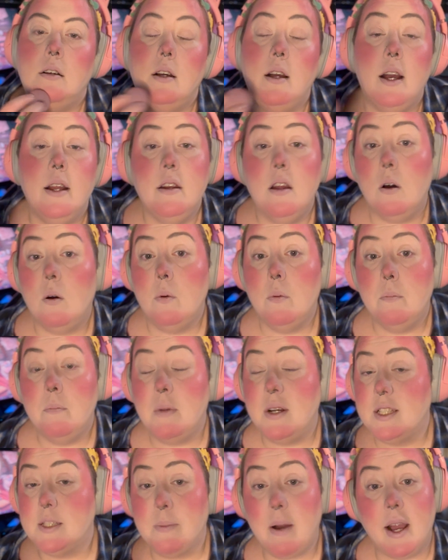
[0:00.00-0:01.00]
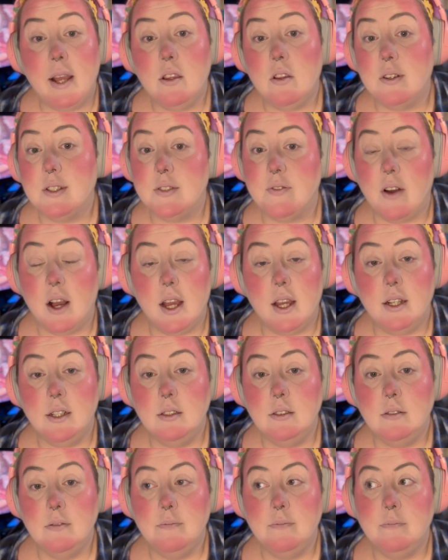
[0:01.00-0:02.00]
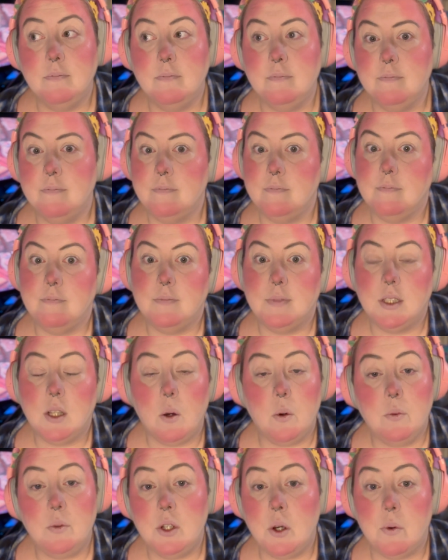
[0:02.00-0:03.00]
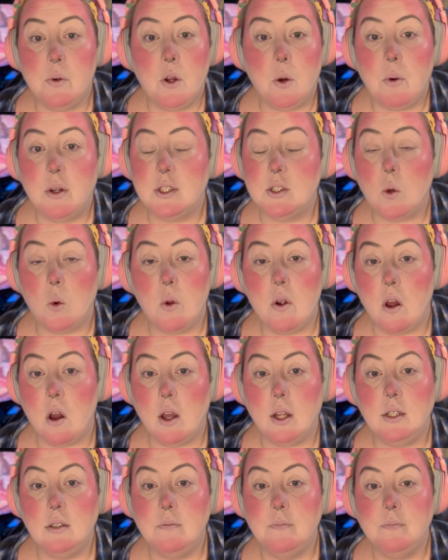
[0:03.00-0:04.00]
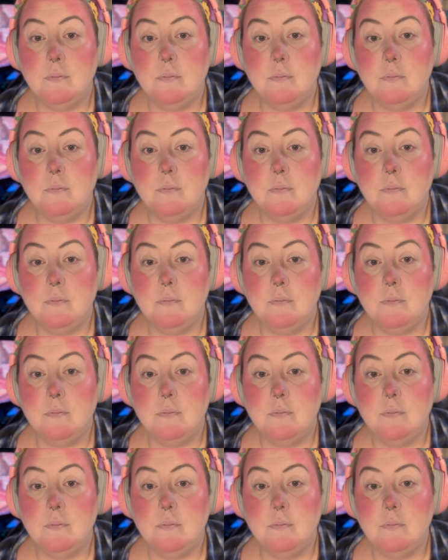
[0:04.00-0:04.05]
And no, my spine looks fine. So don't know what's going on.